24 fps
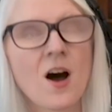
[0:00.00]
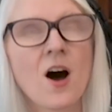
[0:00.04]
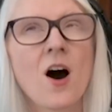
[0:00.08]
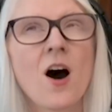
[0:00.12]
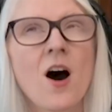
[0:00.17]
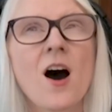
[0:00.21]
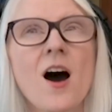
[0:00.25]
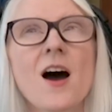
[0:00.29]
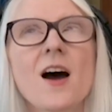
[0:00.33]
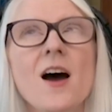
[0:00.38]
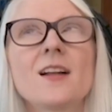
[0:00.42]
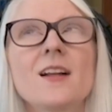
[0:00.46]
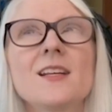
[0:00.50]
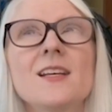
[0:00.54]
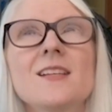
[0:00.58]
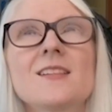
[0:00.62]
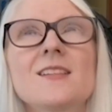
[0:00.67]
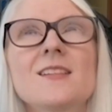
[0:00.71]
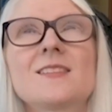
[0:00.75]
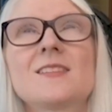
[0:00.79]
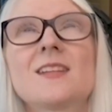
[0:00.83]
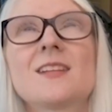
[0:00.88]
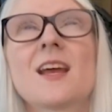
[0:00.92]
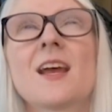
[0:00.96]

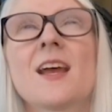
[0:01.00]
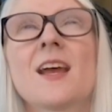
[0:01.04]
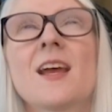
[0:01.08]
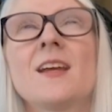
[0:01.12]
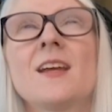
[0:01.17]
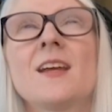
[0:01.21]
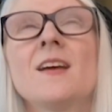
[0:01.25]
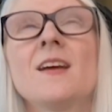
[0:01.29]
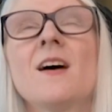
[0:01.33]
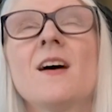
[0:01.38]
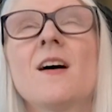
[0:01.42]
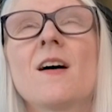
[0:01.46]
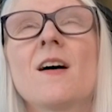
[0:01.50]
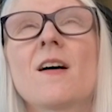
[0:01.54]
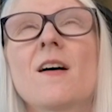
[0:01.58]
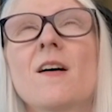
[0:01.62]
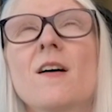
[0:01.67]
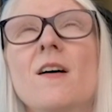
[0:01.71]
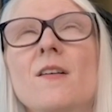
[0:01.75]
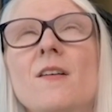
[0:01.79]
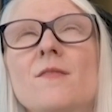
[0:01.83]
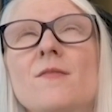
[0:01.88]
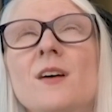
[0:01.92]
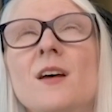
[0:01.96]
hottest day
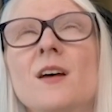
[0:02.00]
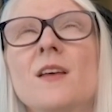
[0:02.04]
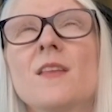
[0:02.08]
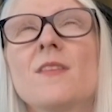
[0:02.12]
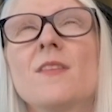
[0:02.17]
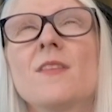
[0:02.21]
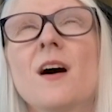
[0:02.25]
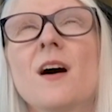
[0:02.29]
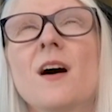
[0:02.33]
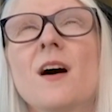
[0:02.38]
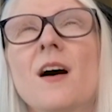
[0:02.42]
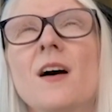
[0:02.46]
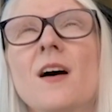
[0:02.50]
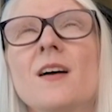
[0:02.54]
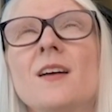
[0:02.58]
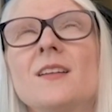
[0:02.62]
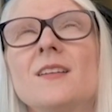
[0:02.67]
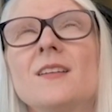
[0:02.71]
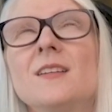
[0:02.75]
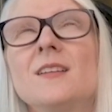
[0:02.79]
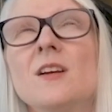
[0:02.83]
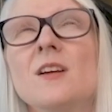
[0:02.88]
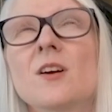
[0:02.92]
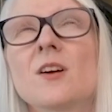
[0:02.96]
of the
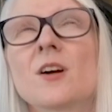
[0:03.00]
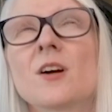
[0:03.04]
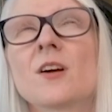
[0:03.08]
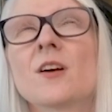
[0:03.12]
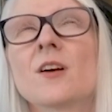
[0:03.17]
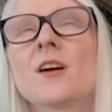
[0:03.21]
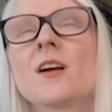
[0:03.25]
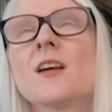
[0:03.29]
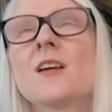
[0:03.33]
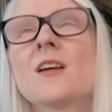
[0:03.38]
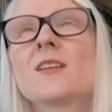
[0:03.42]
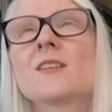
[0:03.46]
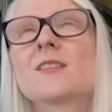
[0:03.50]
year,